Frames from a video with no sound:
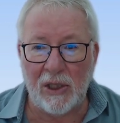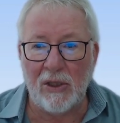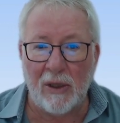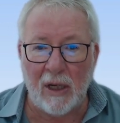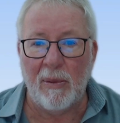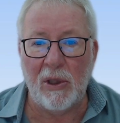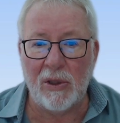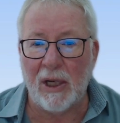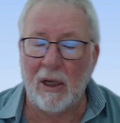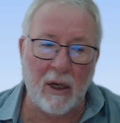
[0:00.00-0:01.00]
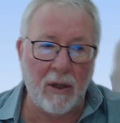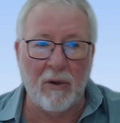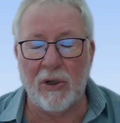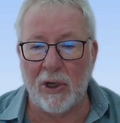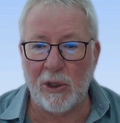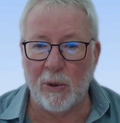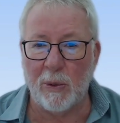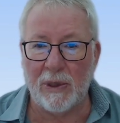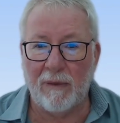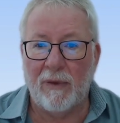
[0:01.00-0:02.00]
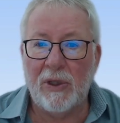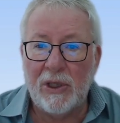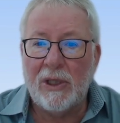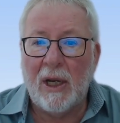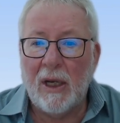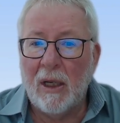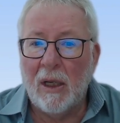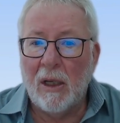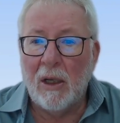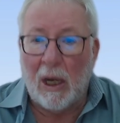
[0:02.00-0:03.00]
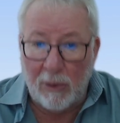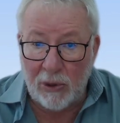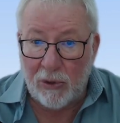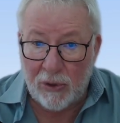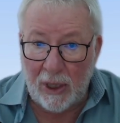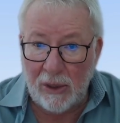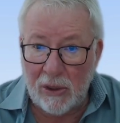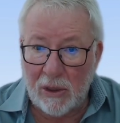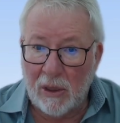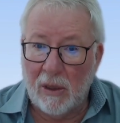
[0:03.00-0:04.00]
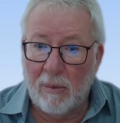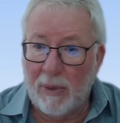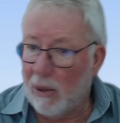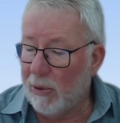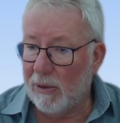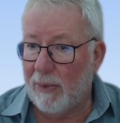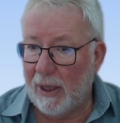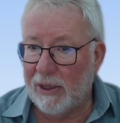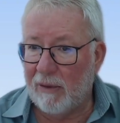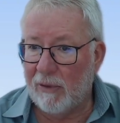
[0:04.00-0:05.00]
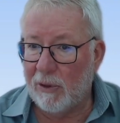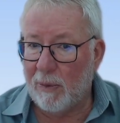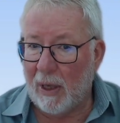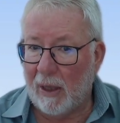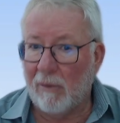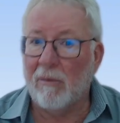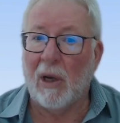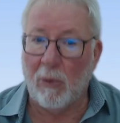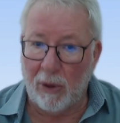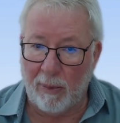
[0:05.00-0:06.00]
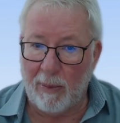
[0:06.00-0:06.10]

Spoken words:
coming to you saying, no, the retrenchment was unfair. She's saying, I was retrenched, but I wasn't paid severance pay. I want to be